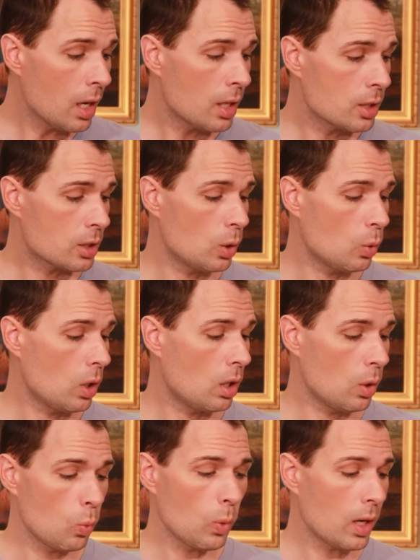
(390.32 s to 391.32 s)
So
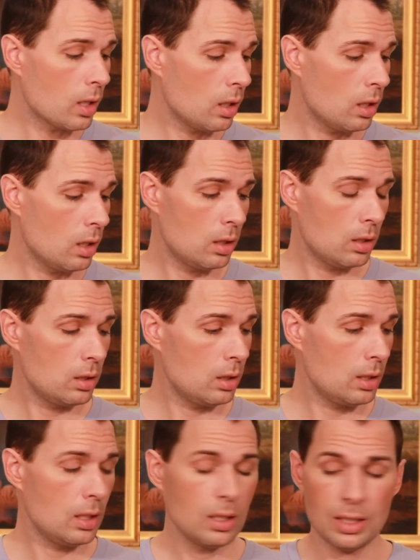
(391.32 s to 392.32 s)
what...
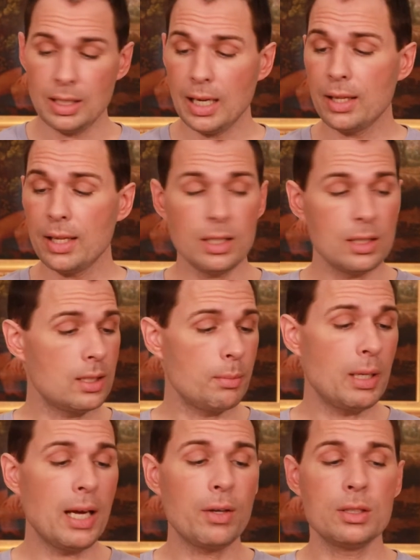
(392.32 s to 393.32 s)
are there any
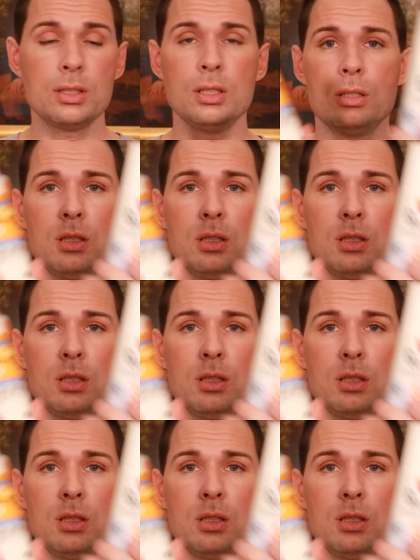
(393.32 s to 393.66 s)
similarities